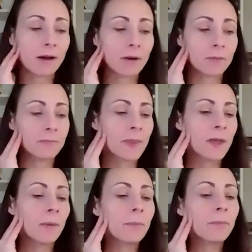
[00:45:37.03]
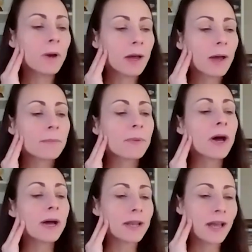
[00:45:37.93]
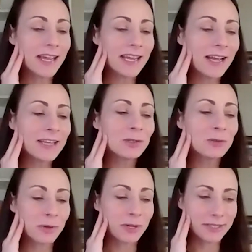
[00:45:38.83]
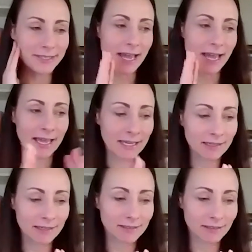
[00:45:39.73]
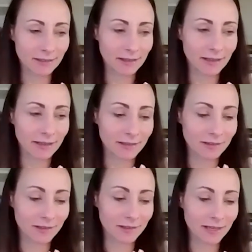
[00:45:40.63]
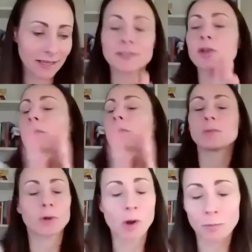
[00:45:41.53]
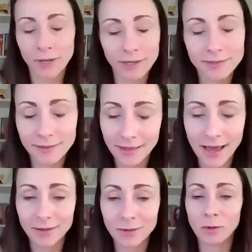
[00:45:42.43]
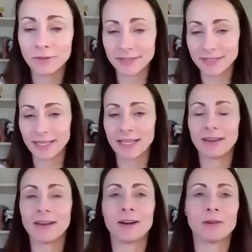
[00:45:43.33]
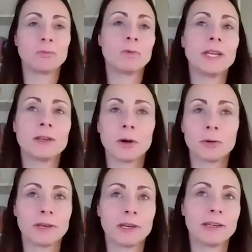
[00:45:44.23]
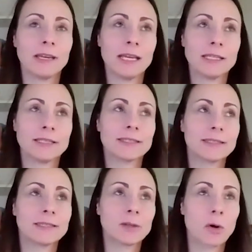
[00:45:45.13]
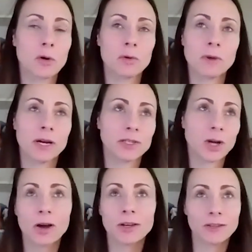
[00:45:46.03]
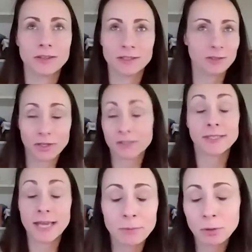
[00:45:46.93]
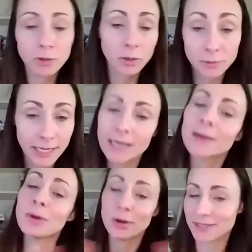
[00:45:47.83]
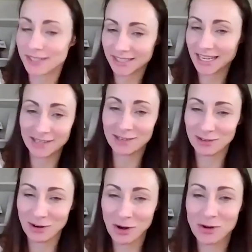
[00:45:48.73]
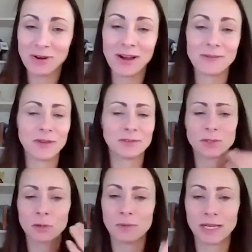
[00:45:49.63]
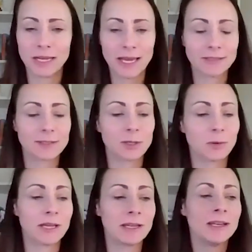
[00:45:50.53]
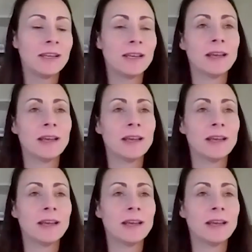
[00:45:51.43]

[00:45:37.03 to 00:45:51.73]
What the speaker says: But I do want to say it's so much more complex than that, obviously. We know that it's so much harder than just saying, well, don't take it personally, there's so many layers to it.